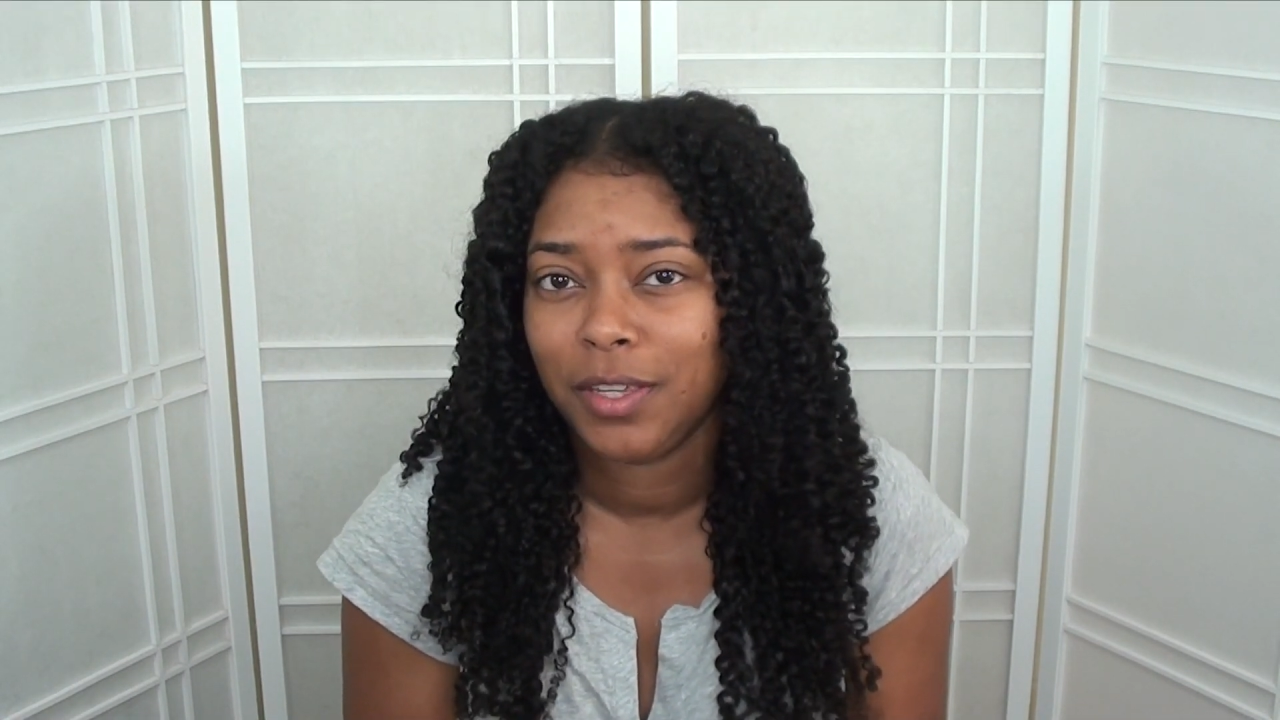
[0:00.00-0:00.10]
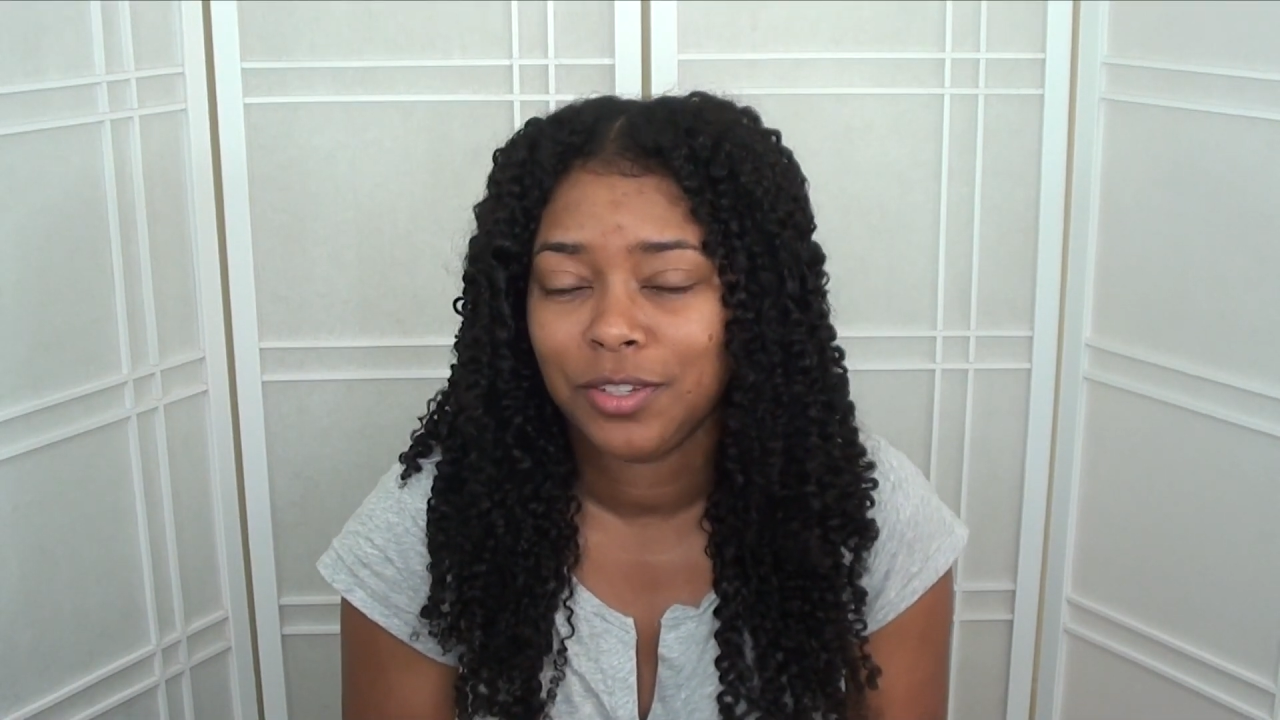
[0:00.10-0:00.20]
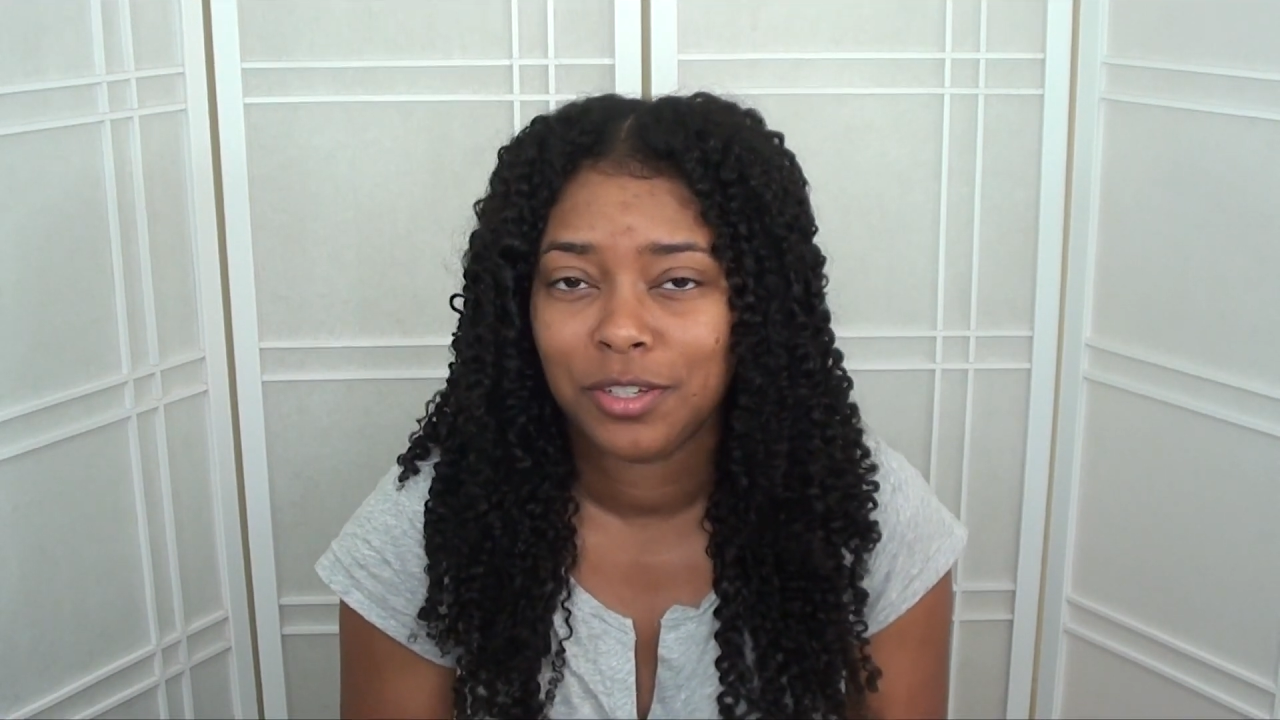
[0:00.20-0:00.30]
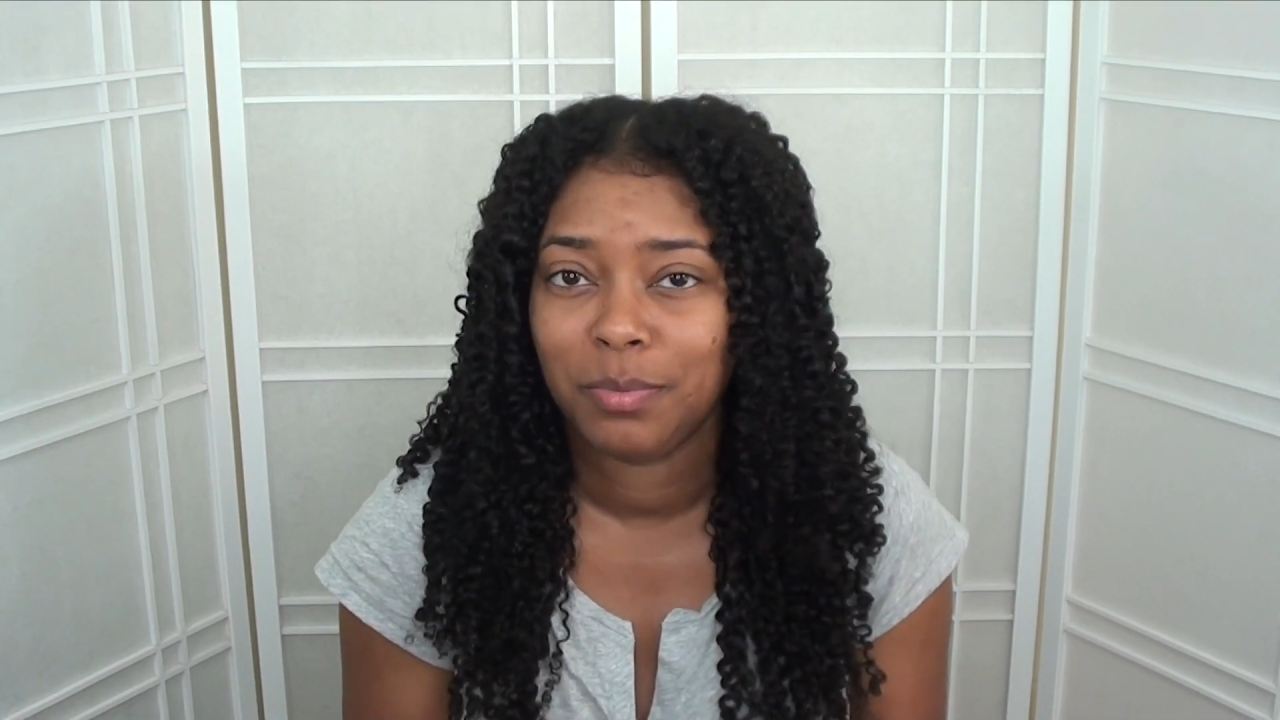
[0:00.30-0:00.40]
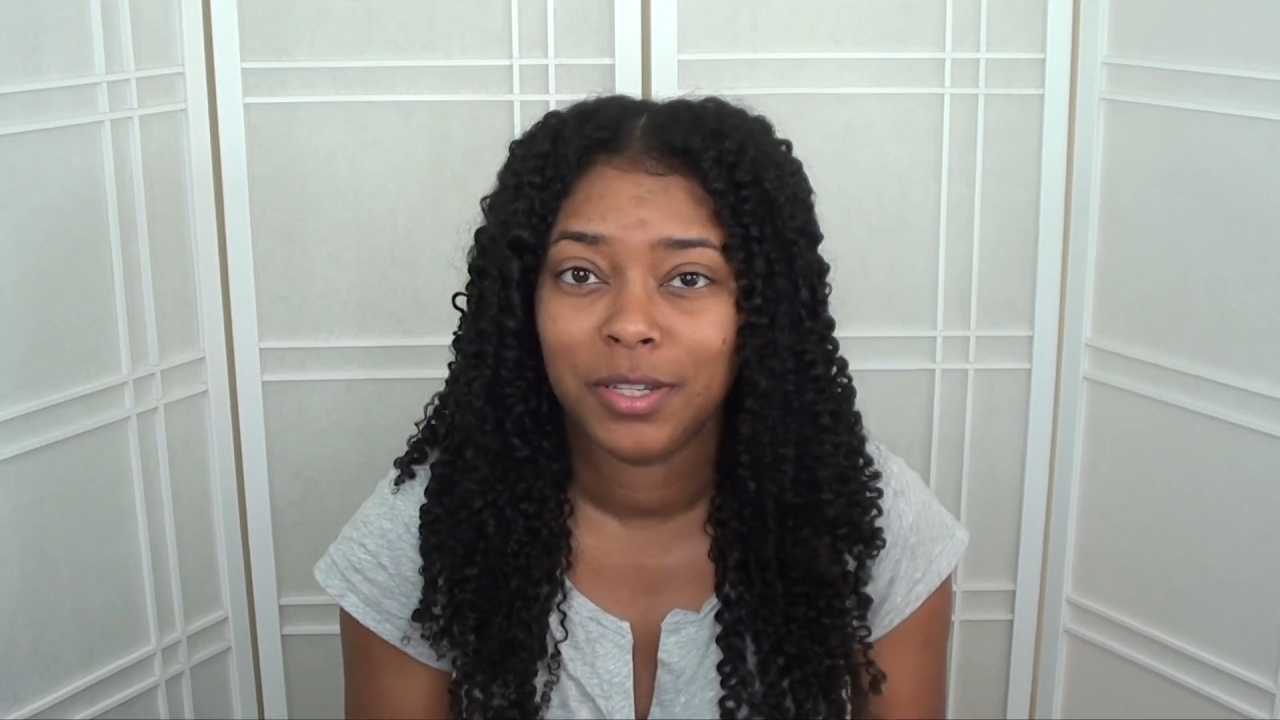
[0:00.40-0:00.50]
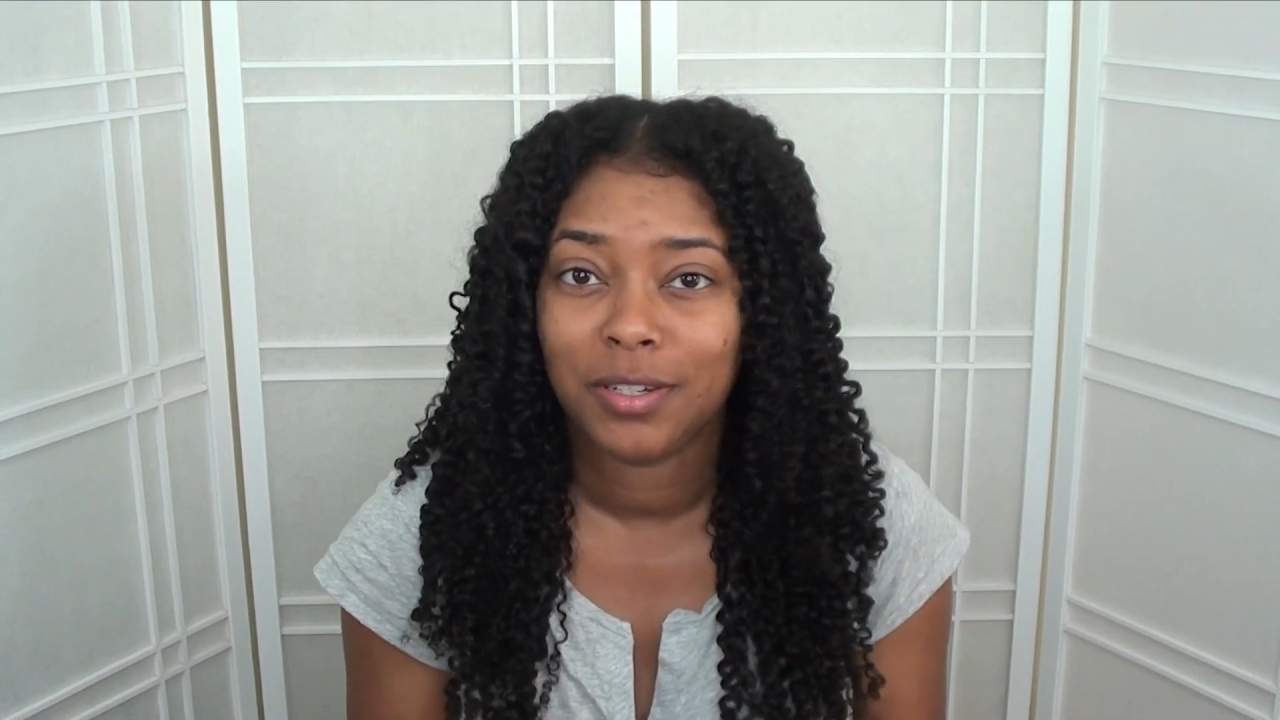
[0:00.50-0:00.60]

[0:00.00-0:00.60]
it should be